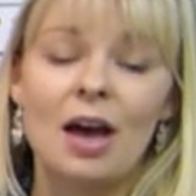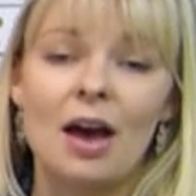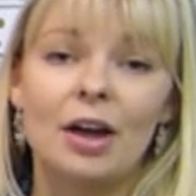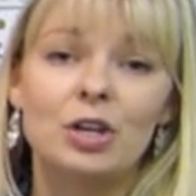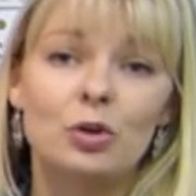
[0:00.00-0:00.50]

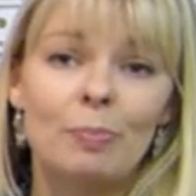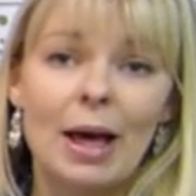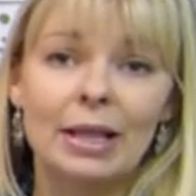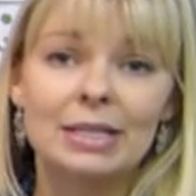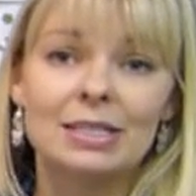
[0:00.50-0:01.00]
Uh, New
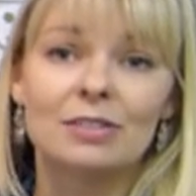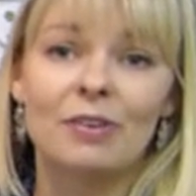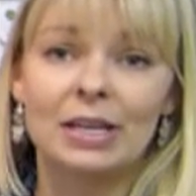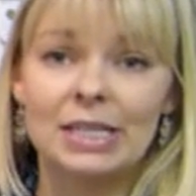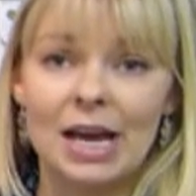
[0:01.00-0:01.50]
Balance is
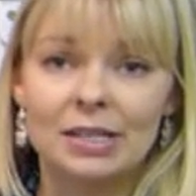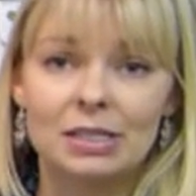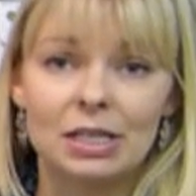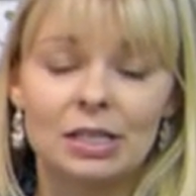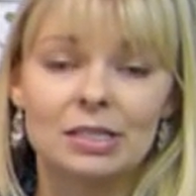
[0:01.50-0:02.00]

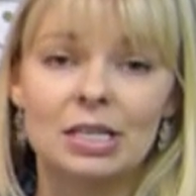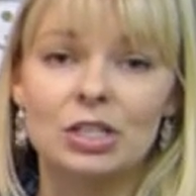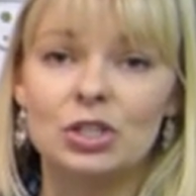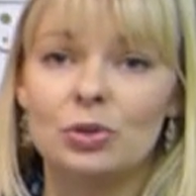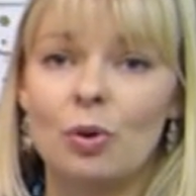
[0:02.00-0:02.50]
fantastic because
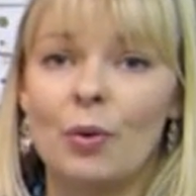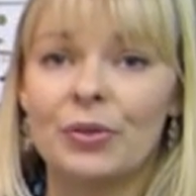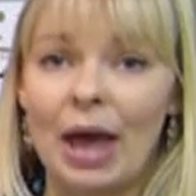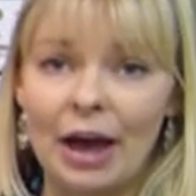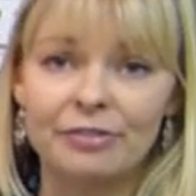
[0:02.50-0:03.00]
they do
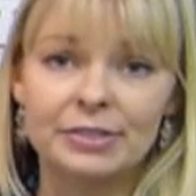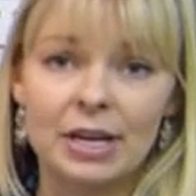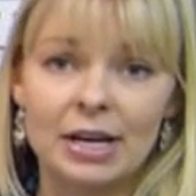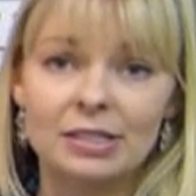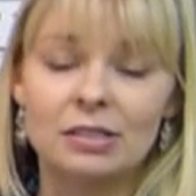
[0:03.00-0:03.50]
all the half
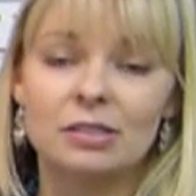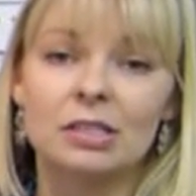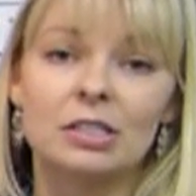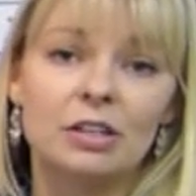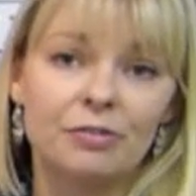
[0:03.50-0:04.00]

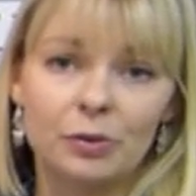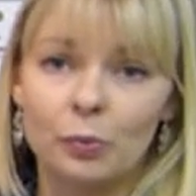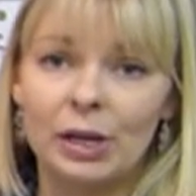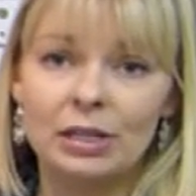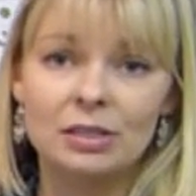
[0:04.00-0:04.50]
sizes in different
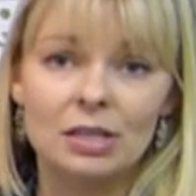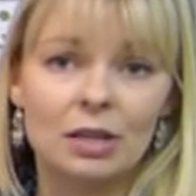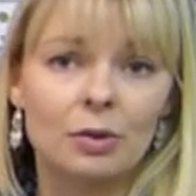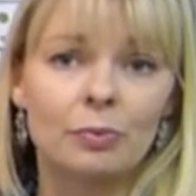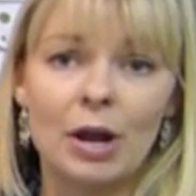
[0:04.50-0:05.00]
widths
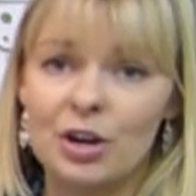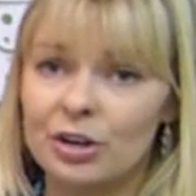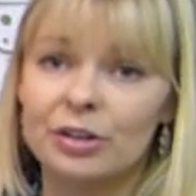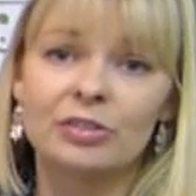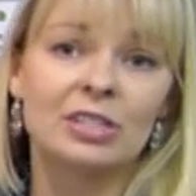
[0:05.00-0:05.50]
in the
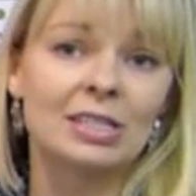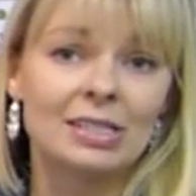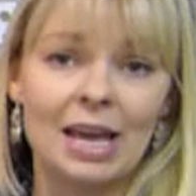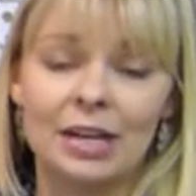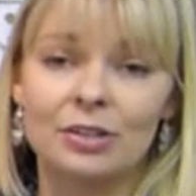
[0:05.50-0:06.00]
runners and
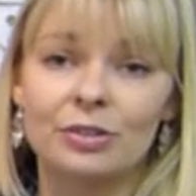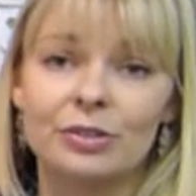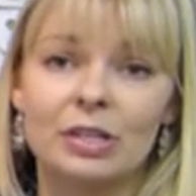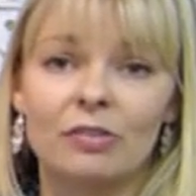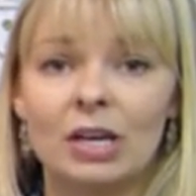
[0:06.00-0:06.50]

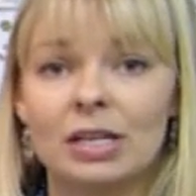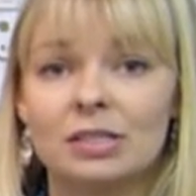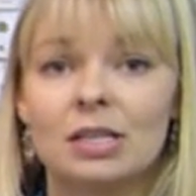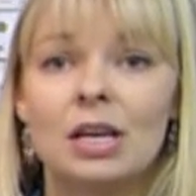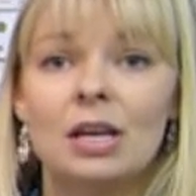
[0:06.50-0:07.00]
sandals, giving
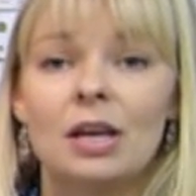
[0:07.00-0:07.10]
us